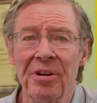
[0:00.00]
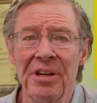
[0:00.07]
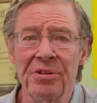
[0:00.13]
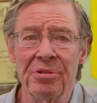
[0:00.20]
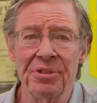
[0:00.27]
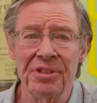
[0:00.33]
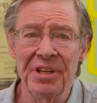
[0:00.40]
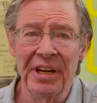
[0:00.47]

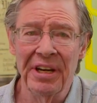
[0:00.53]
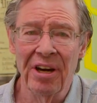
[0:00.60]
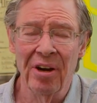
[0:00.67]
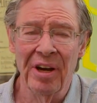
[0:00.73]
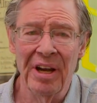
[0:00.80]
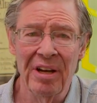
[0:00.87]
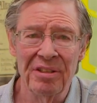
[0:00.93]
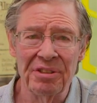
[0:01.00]
interesting
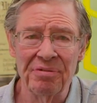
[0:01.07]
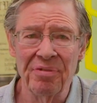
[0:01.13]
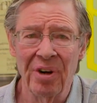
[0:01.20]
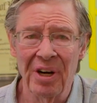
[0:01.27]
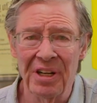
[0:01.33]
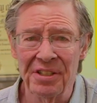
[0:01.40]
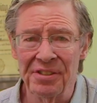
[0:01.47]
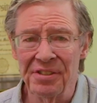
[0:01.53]
area as
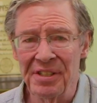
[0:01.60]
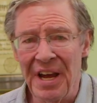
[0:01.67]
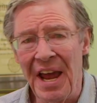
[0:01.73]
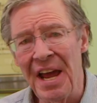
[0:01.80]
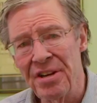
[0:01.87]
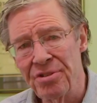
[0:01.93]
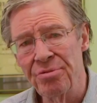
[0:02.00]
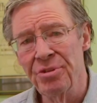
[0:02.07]
far as
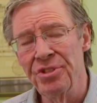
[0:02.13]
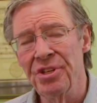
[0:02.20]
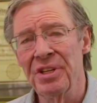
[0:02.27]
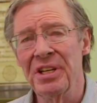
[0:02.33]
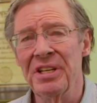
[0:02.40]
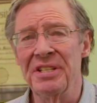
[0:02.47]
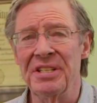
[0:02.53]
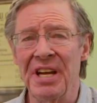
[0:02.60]
estrogen and